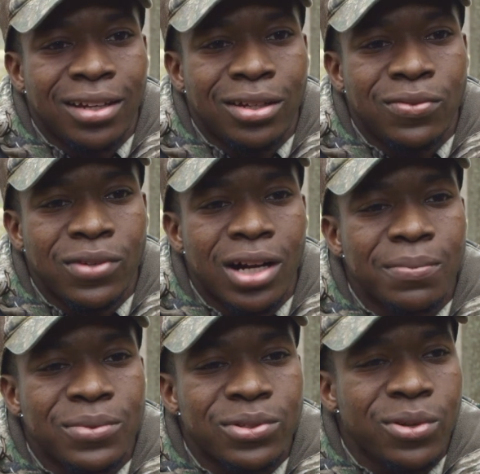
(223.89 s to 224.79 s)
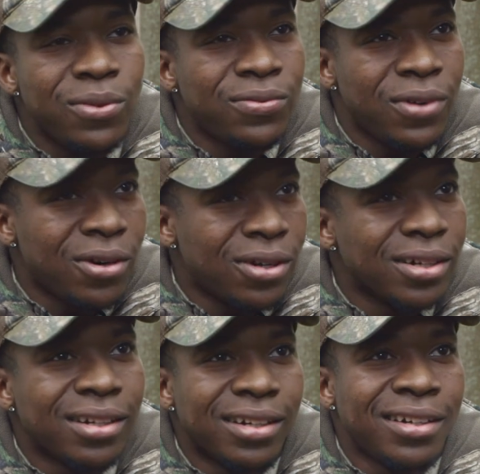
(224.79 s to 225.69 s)
you've come so
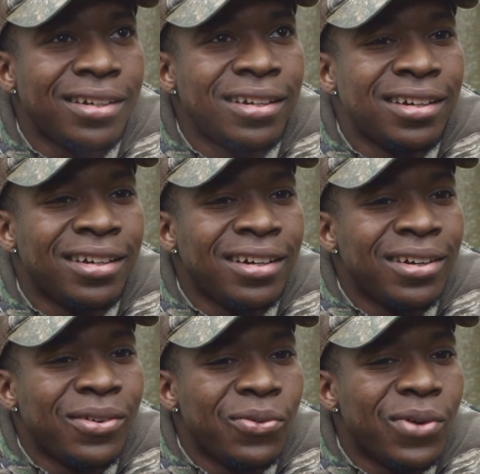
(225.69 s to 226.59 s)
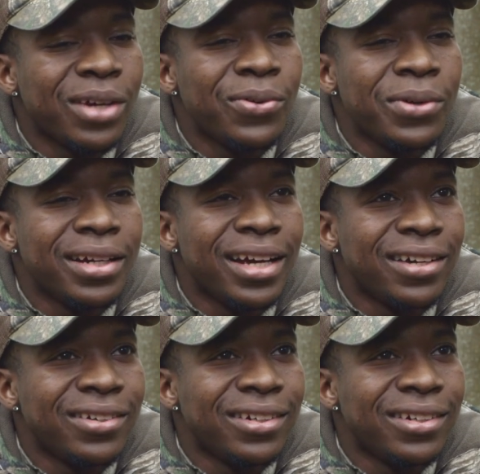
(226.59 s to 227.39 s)
far. Why quit now?